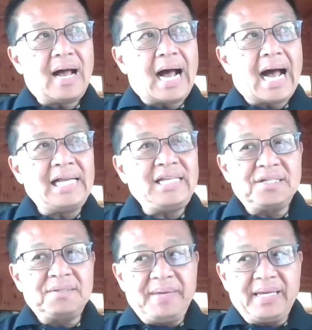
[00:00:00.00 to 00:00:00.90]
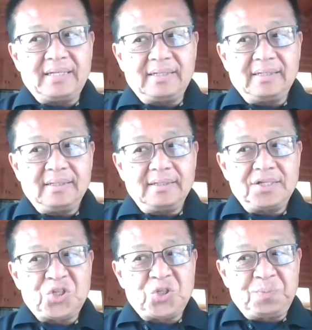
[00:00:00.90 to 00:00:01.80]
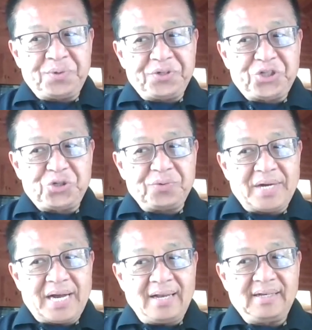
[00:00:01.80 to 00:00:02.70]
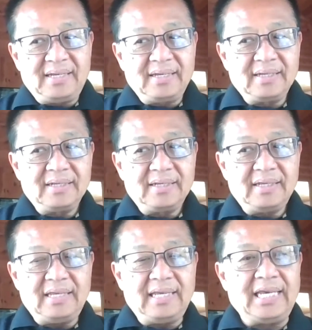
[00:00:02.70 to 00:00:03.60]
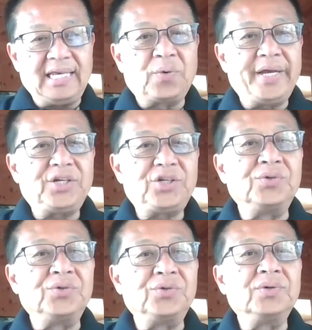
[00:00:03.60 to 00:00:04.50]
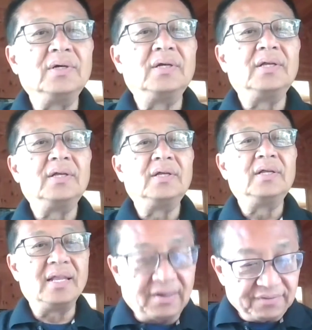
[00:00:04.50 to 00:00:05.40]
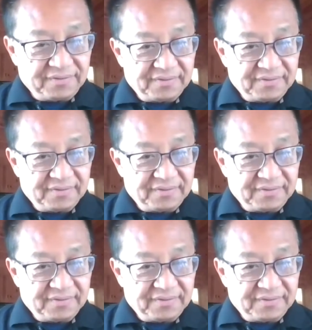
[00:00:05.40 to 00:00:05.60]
I just make spirituality equate to love.